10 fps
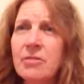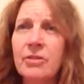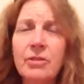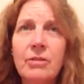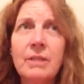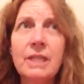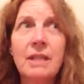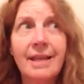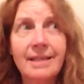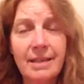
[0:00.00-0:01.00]
there's always
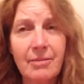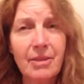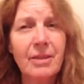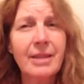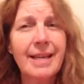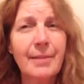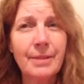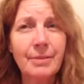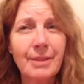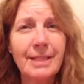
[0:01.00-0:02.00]
lots going on
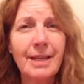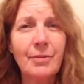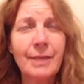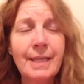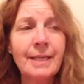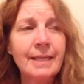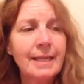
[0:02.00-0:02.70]
campus when it's Halloween.